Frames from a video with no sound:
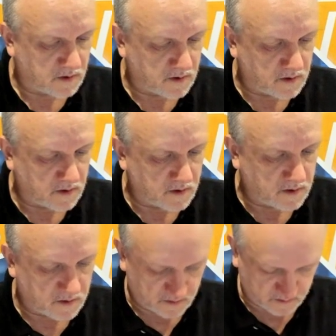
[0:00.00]

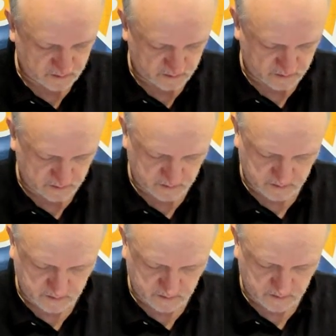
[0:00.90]

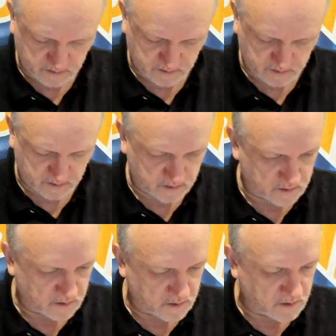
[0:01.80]

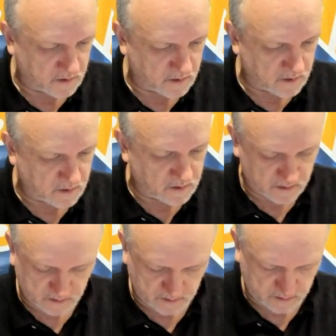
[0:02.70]

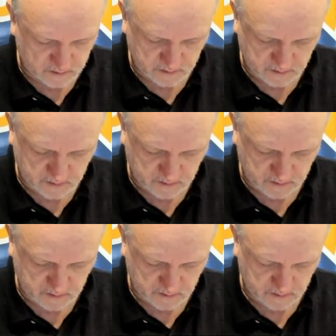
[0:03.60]

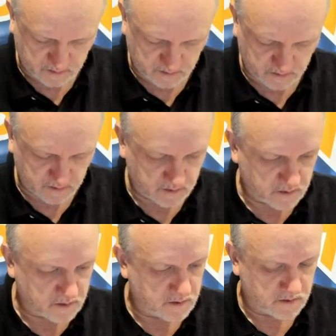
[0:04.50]

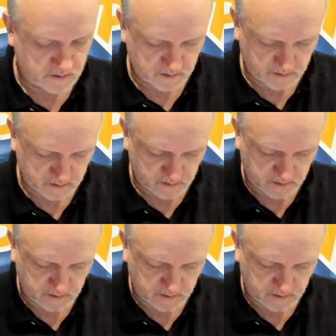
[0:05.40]
No words are spoken by the person on screen.